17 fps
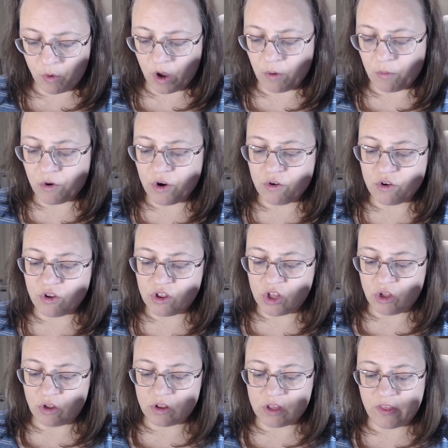where you're just
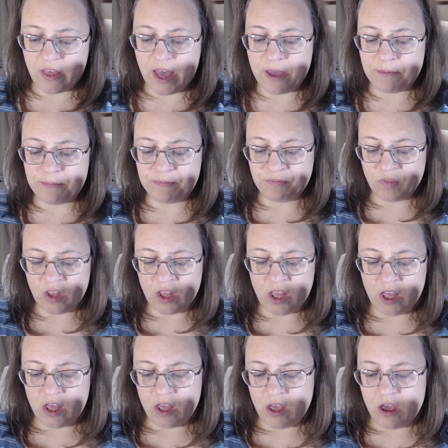used to that,
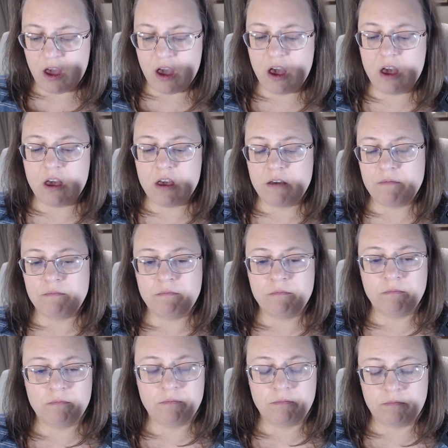
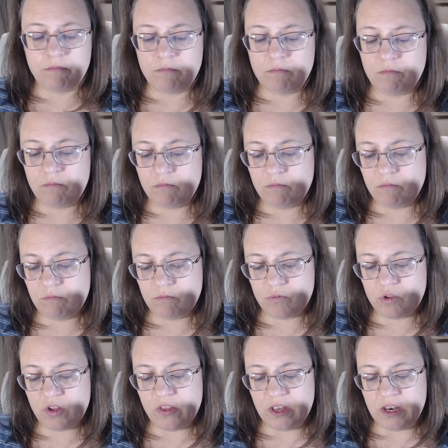
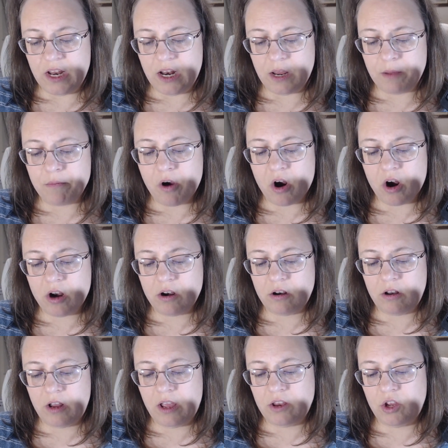to the knitting part,
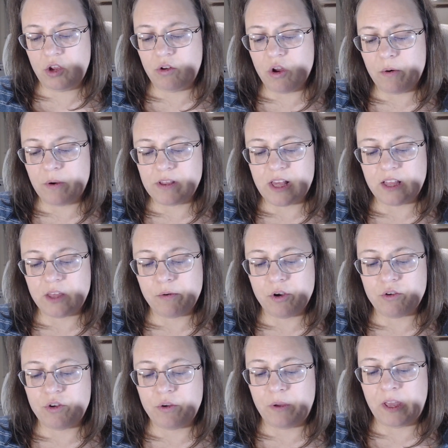and you know exactly what
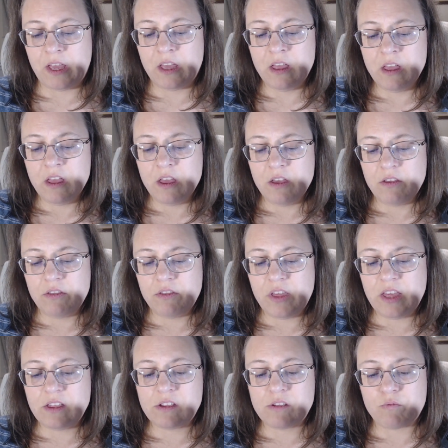you're doing,
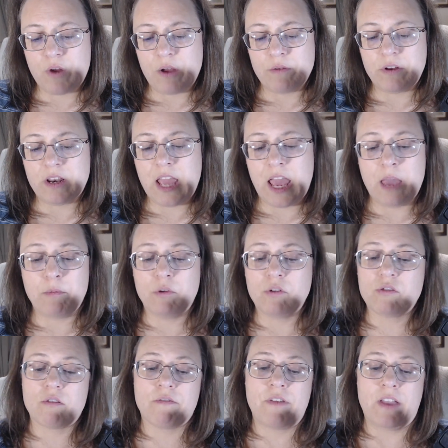these rounded
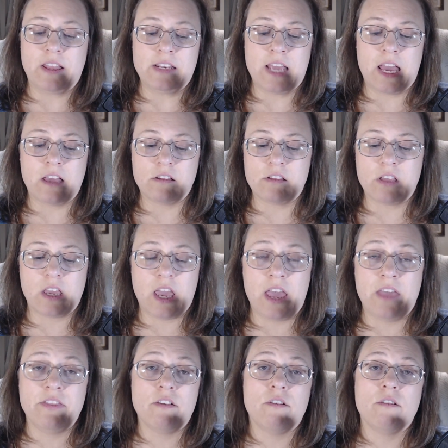cables are fantastic,
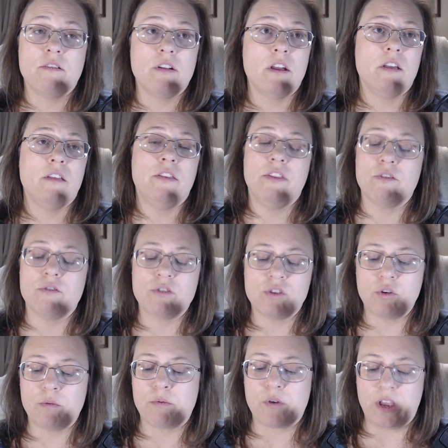and they're
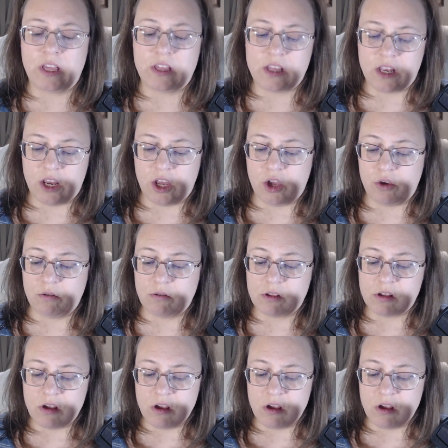super easy to use.